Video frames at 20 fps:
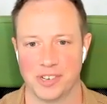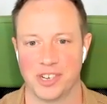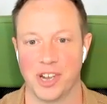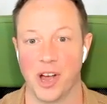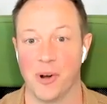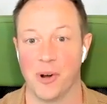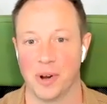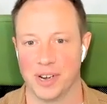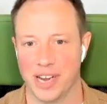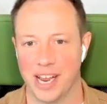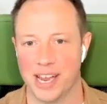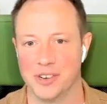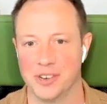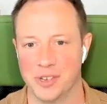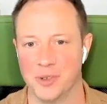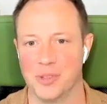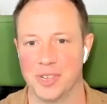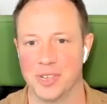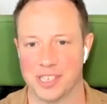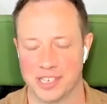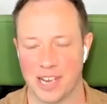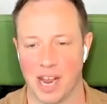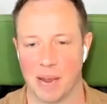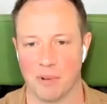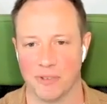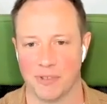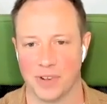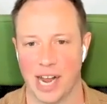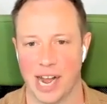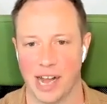go and do this type
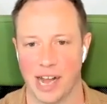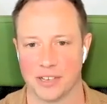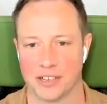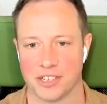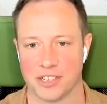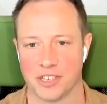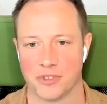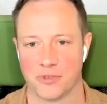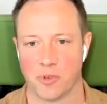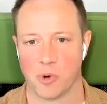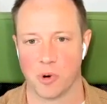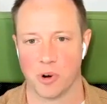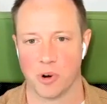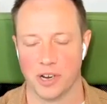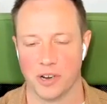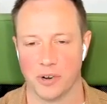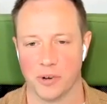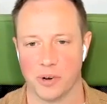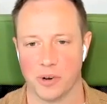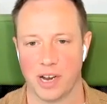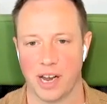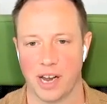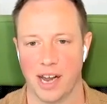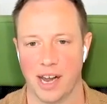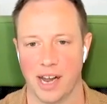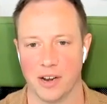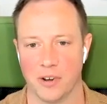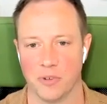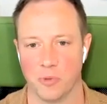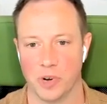of analysis for you
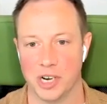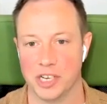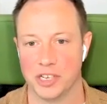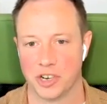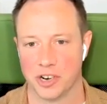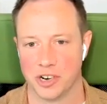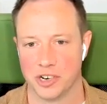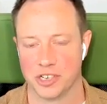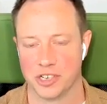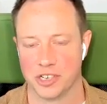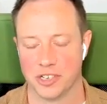and research.